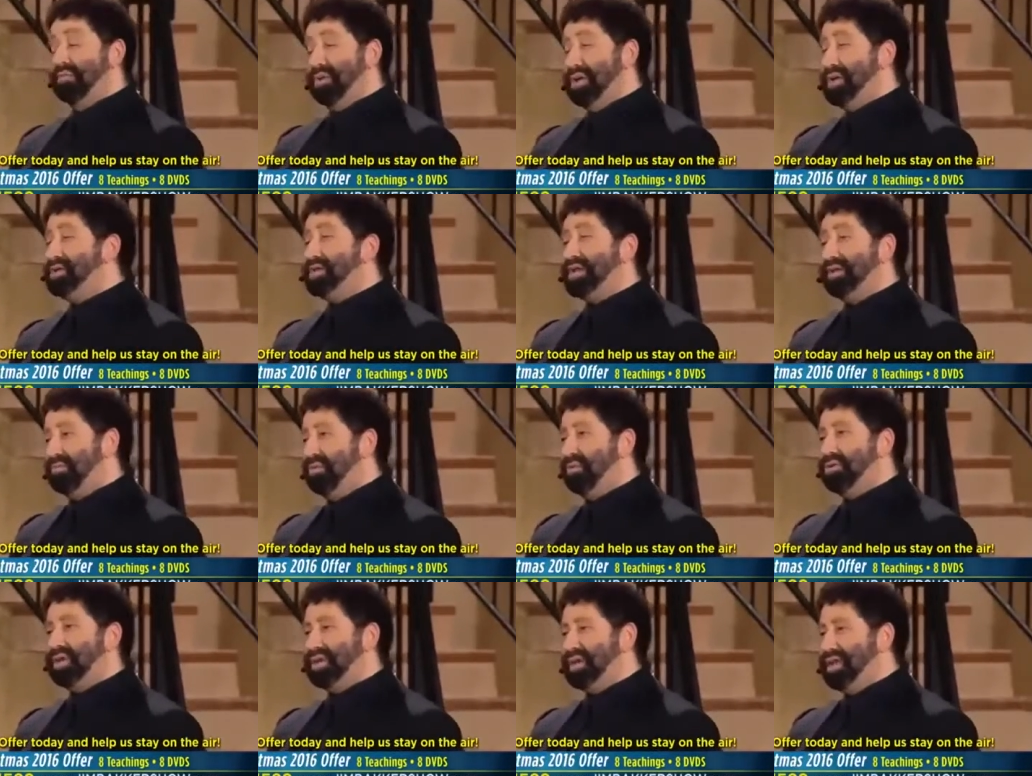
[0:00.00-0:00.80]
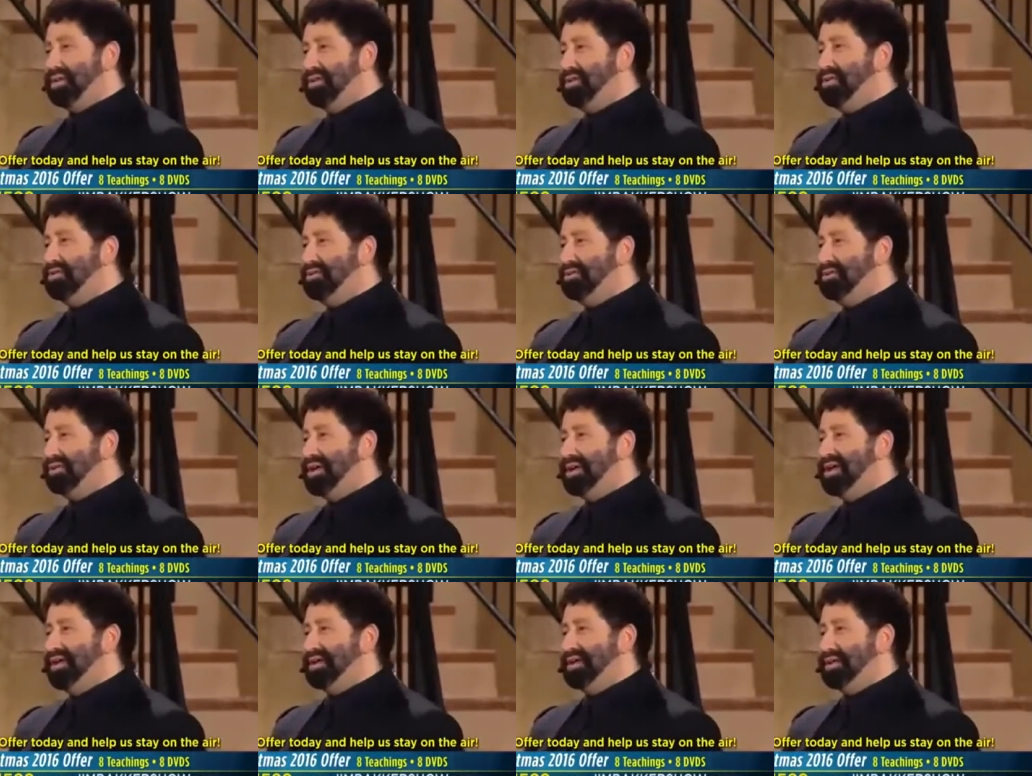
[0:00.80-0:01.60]
He said more than he knew.
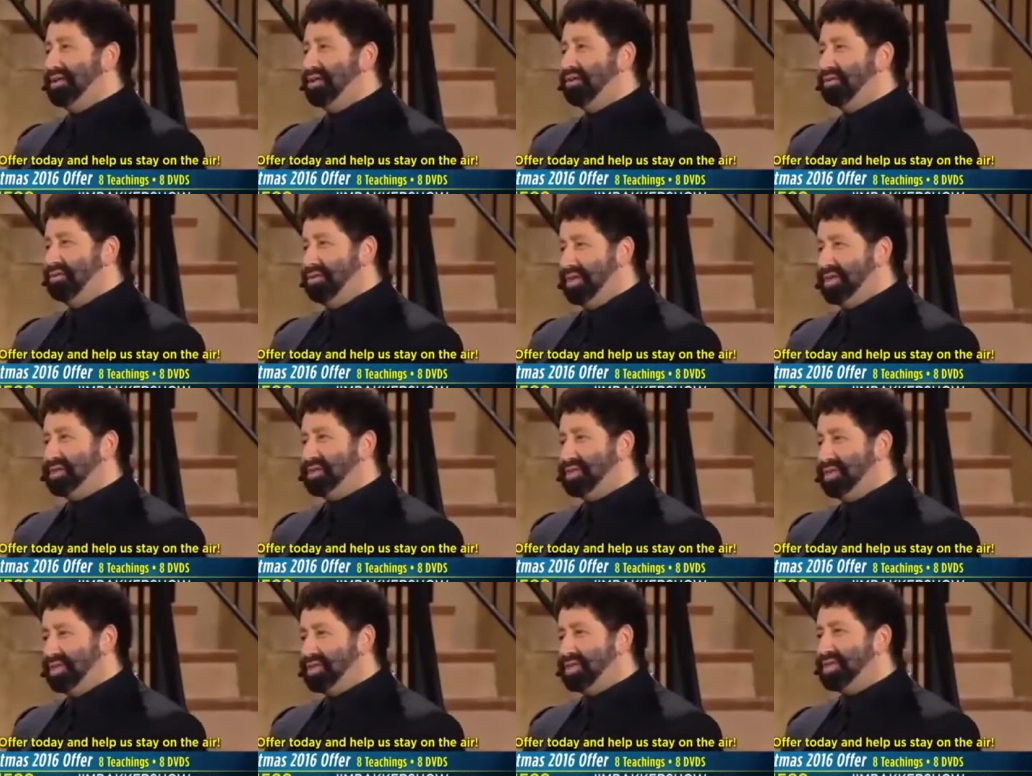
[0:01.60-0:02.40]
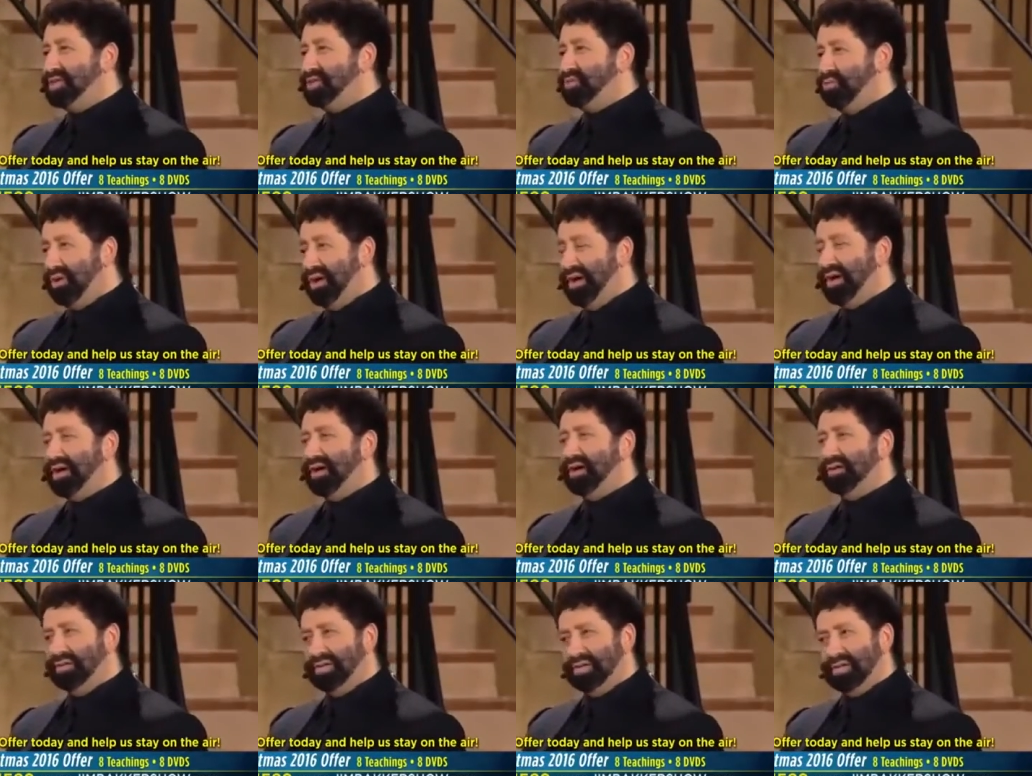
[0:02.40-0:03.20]
You know, this is
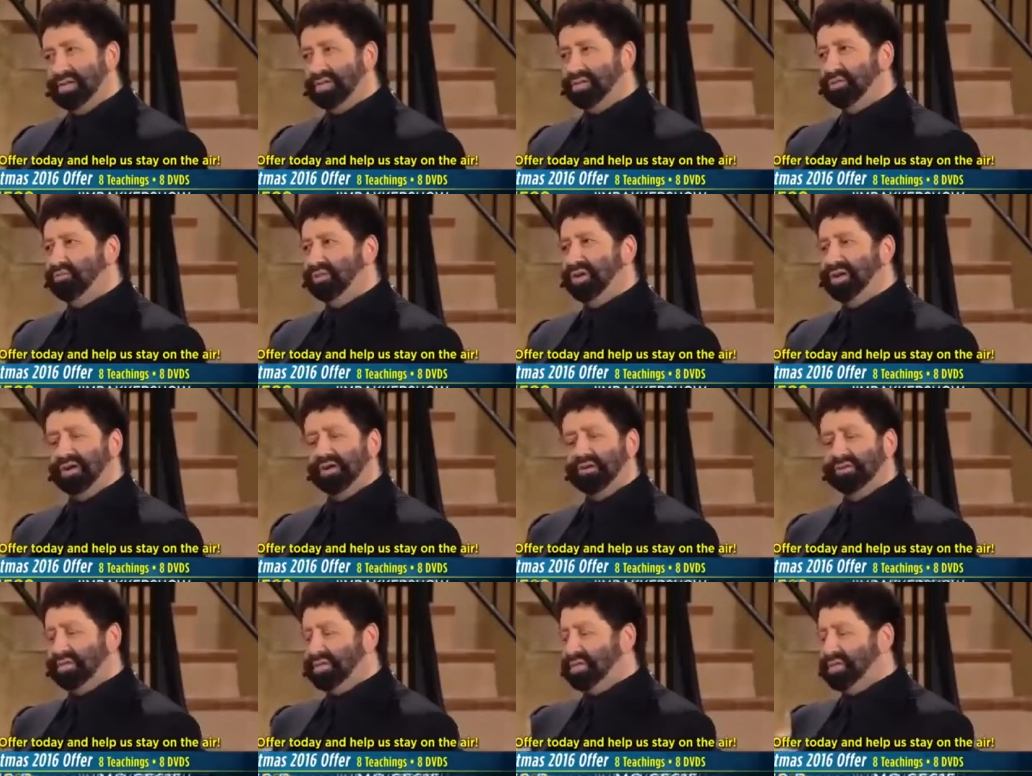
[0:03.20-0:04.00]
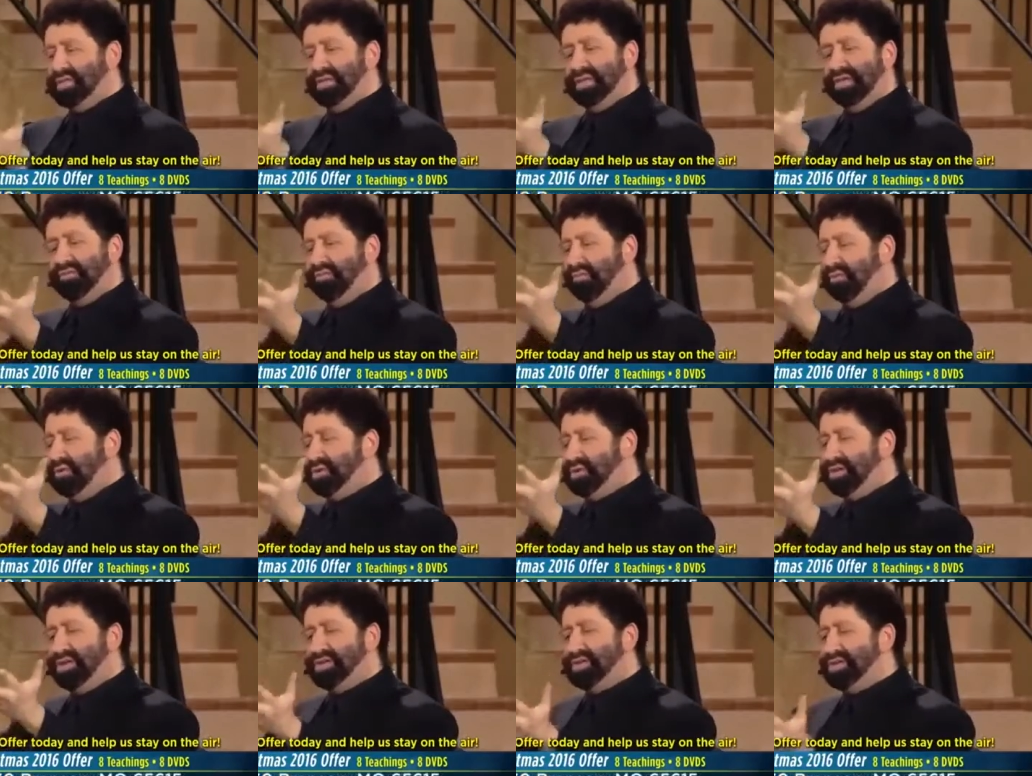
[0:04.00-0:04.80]
the
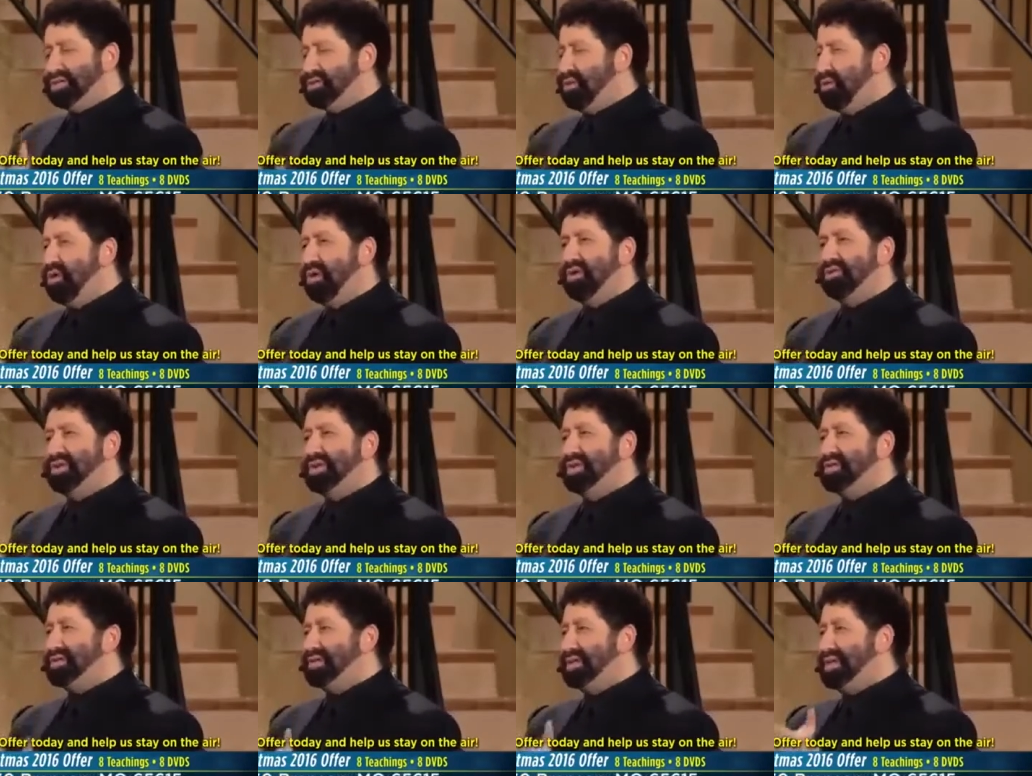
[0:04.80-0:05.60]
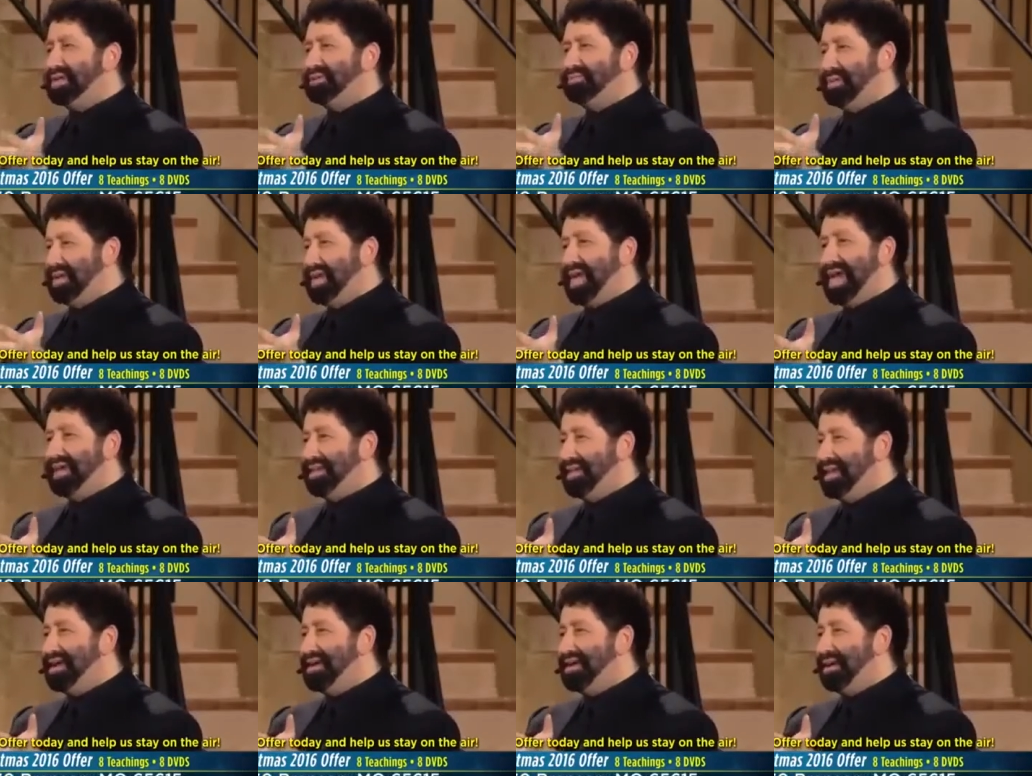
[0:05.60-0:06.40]
abortion. This is all these things
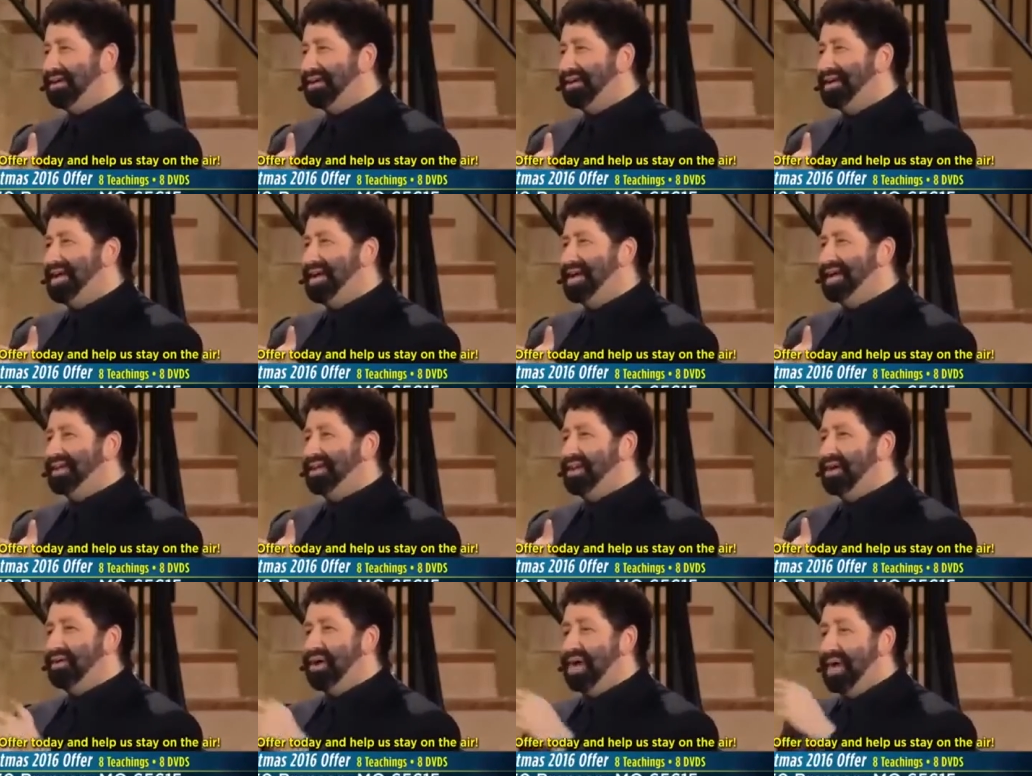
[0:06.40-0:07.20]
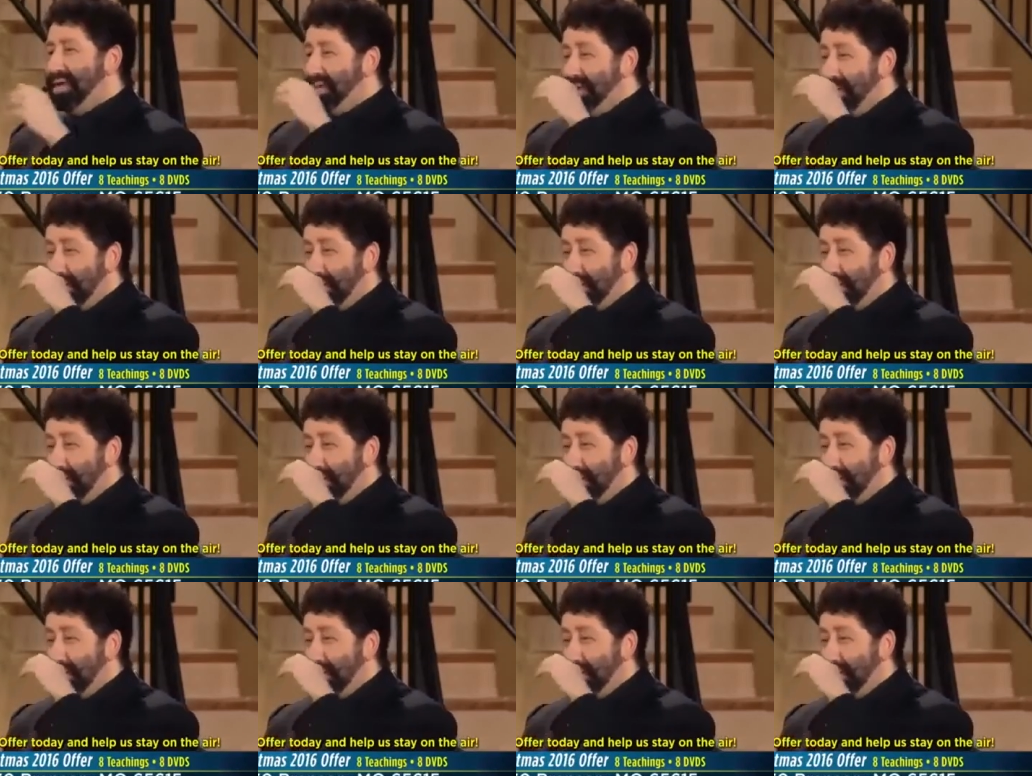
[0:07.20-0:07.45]
began there. You know,